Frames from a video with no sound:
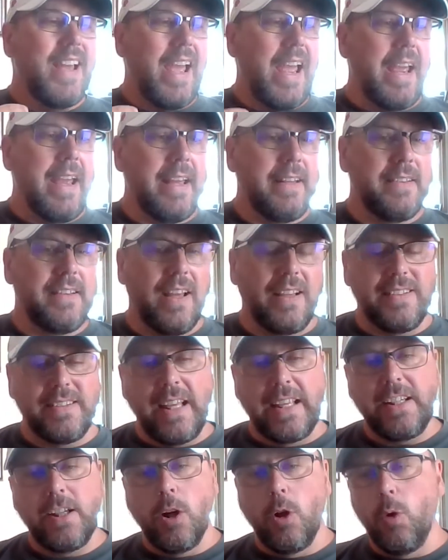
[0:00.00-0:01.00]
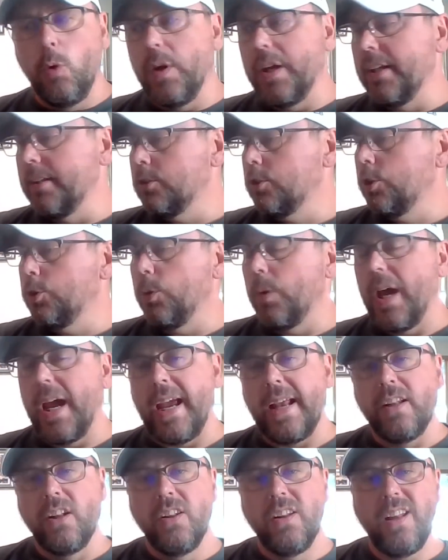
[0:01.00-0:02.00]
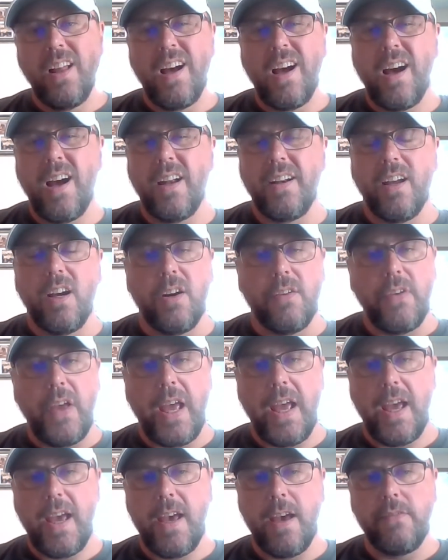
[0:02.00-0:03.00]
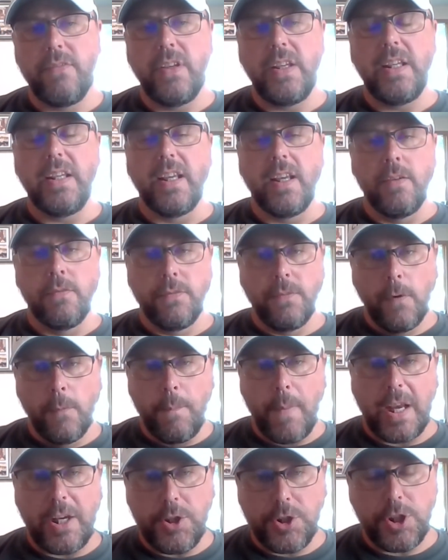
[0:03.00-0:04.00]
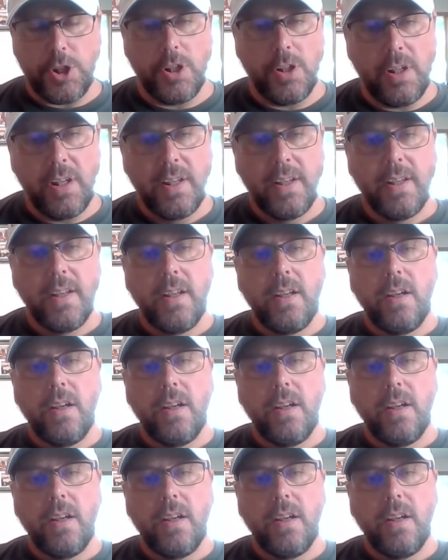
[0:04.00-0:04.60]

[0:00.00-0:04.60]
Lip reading: and they go into a lot of heavy information